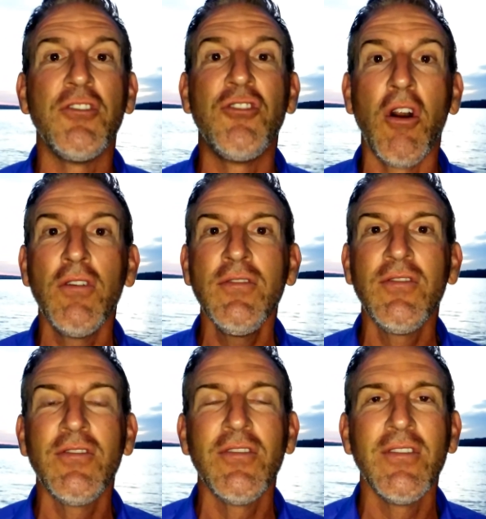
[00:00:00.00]

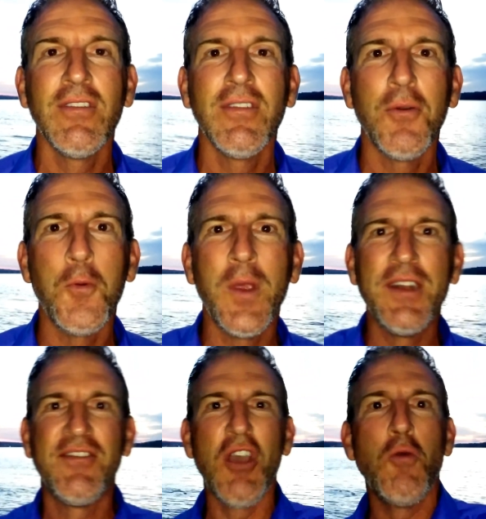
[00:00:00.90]
adults,
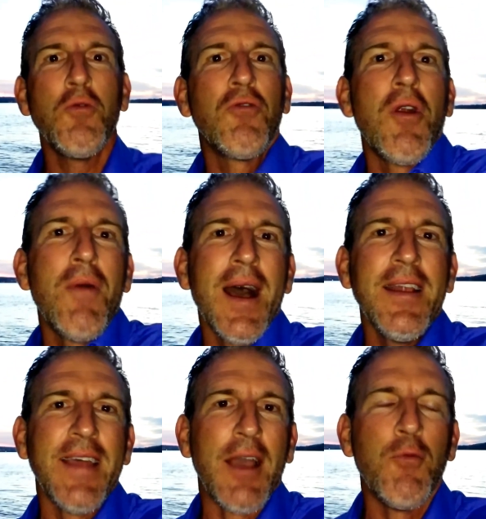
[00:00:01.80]
we don't grow
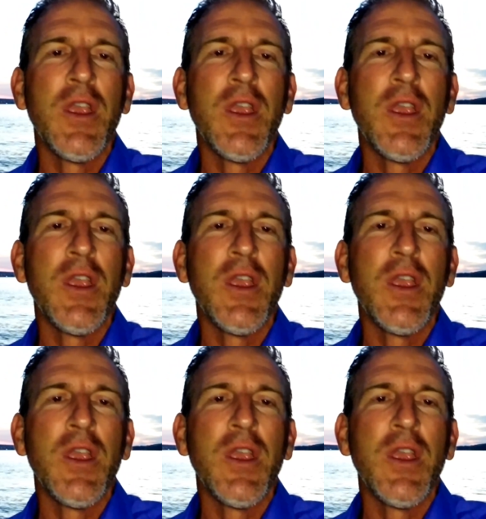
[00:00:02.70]
out of that.